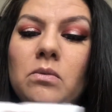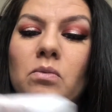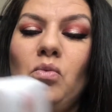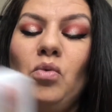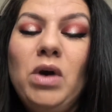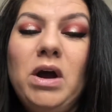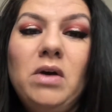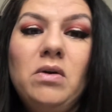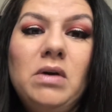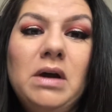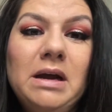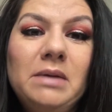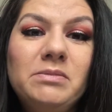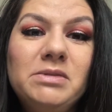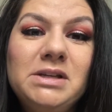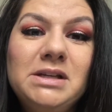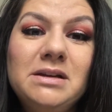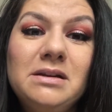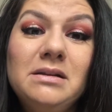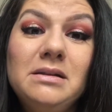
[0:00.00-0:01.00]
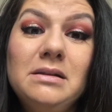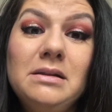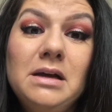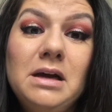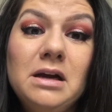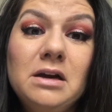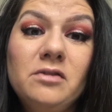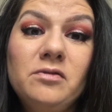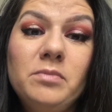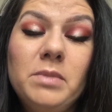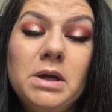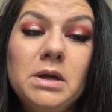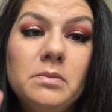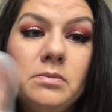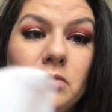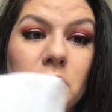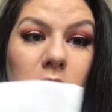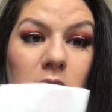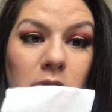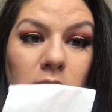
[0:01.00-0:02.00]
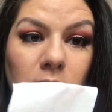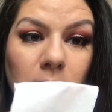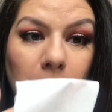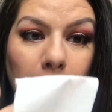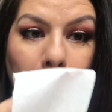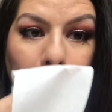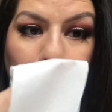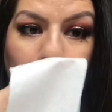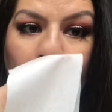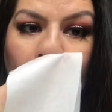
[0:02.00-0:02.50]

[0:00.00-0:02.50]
Wow, I'm seeing a lot of makeup transfer.